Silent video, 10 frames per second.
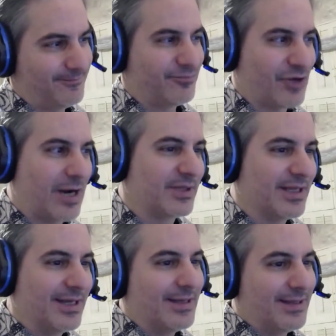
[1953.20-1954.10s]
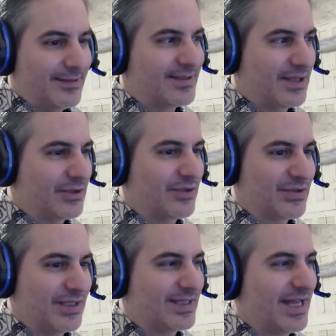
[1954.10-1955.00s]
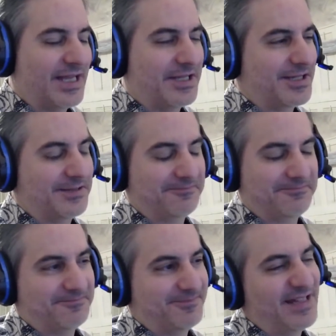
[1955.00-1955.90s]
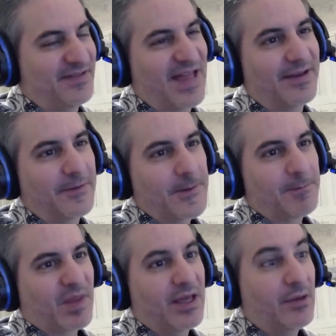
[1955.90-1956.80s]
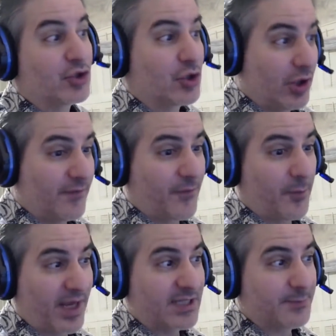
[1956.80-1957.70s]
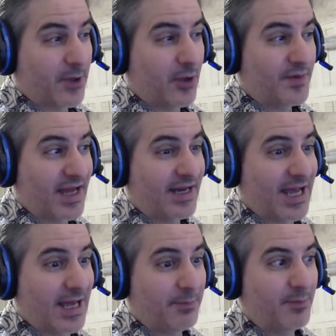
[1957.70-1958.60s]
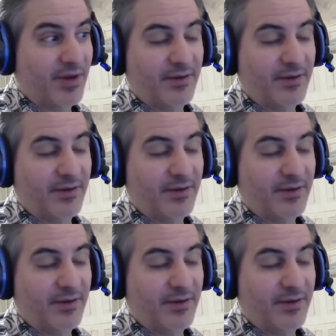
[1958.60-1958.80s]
probably the single season. That it was good for baseball when that happened, but